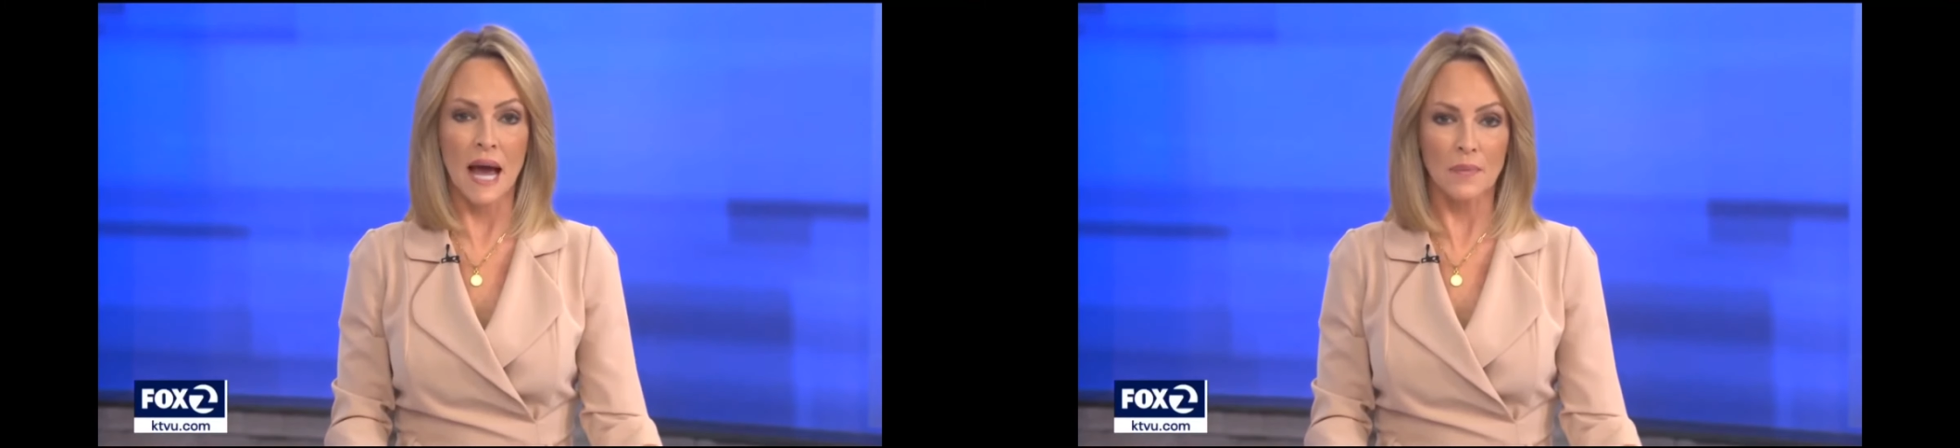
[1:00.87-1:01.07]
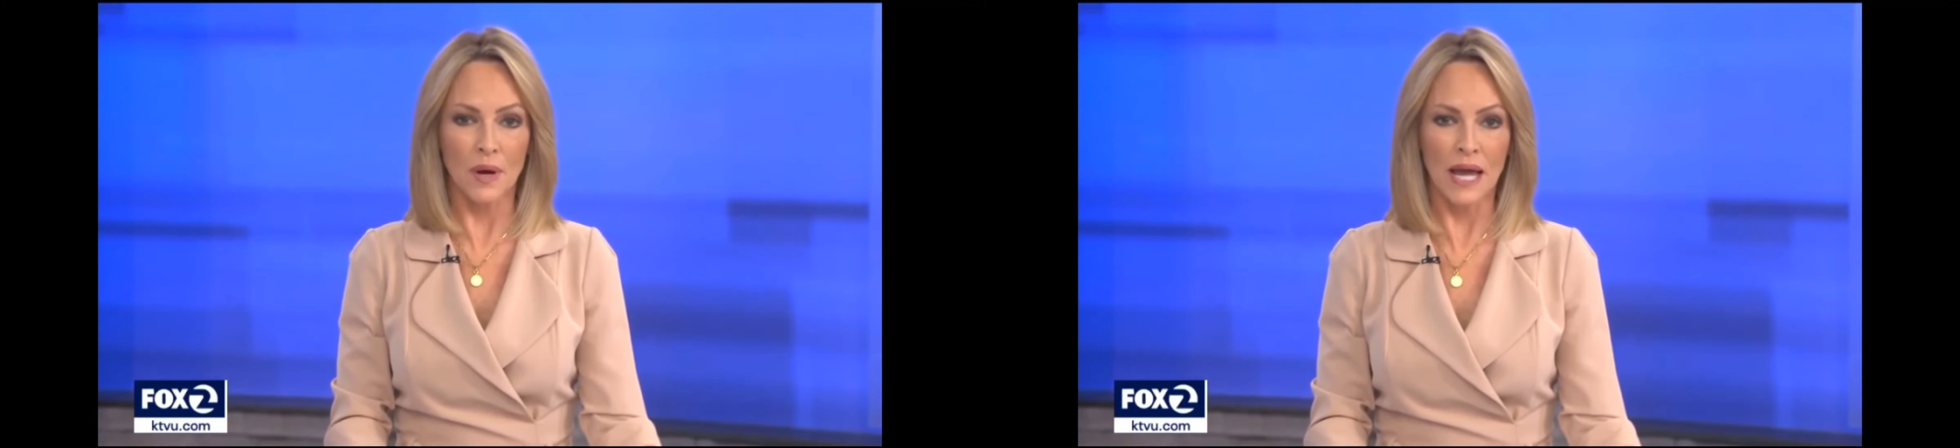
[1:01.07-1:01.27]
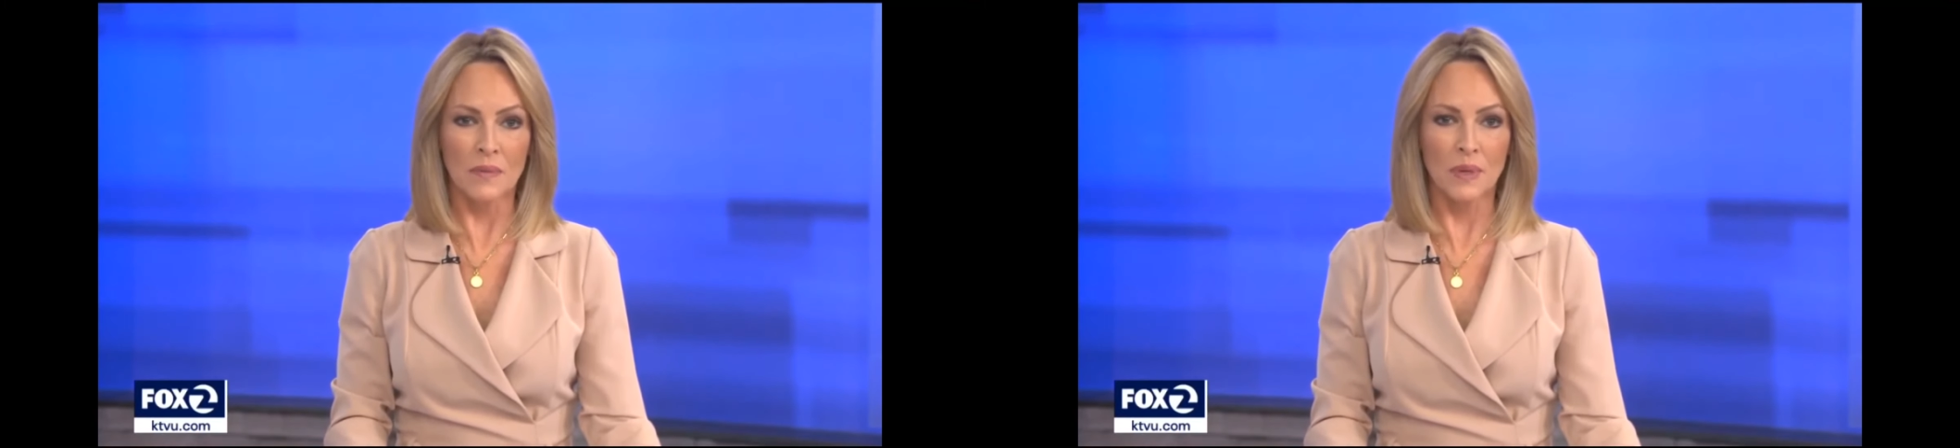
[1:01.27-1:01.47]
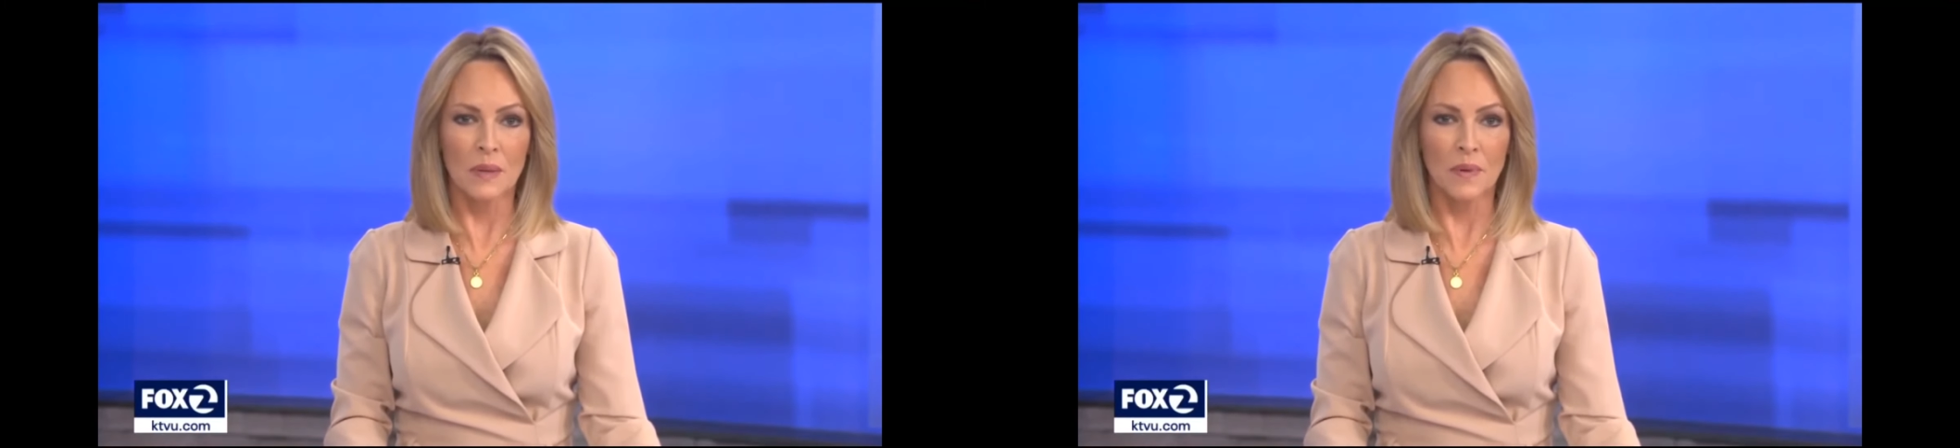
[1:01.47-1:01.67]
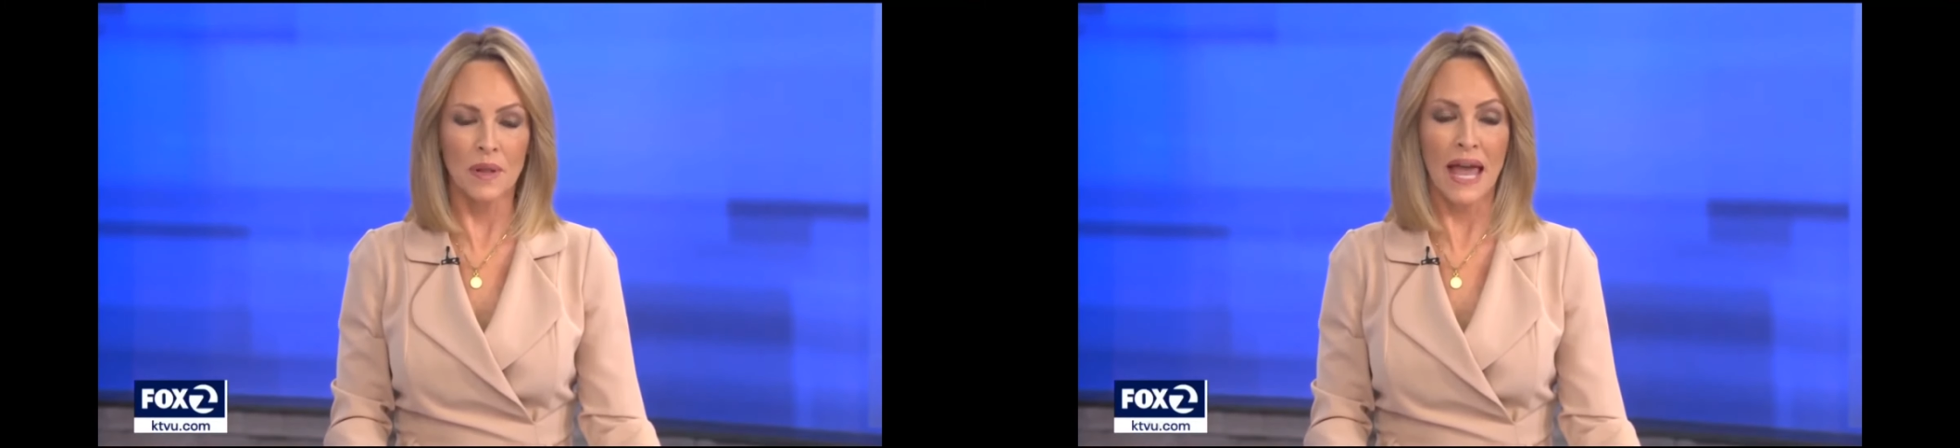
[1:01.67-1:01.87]
to
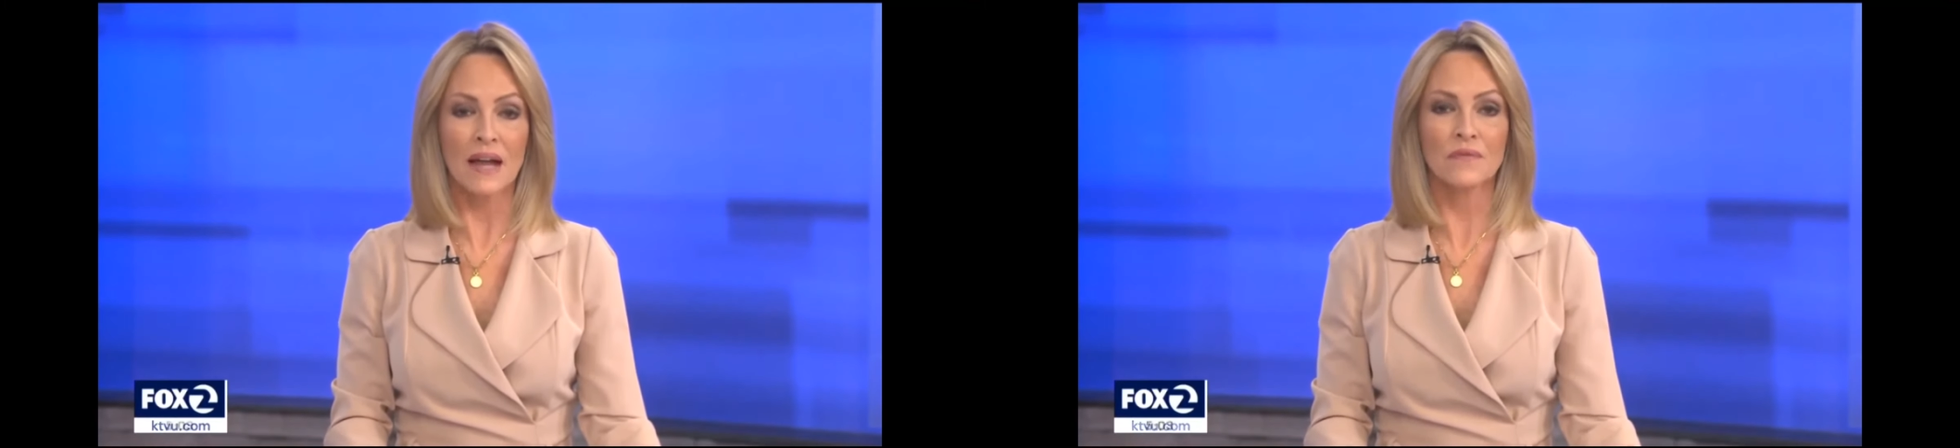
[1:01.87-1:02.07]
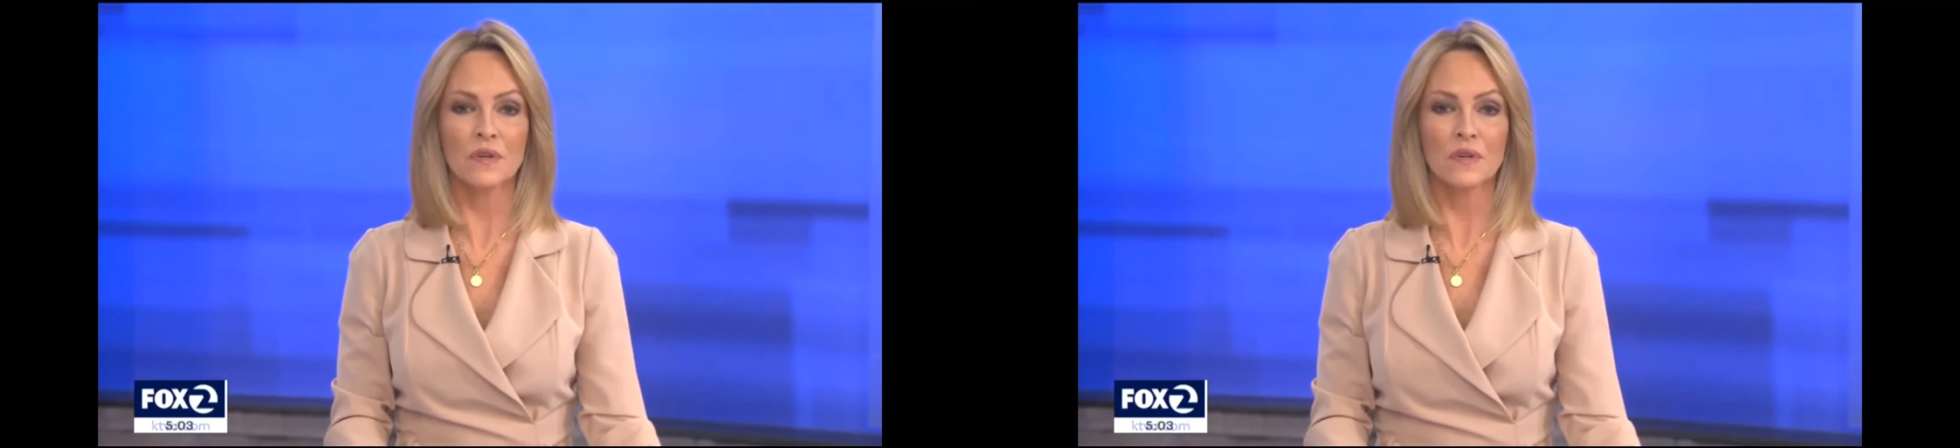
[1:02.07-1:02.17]
apprehend people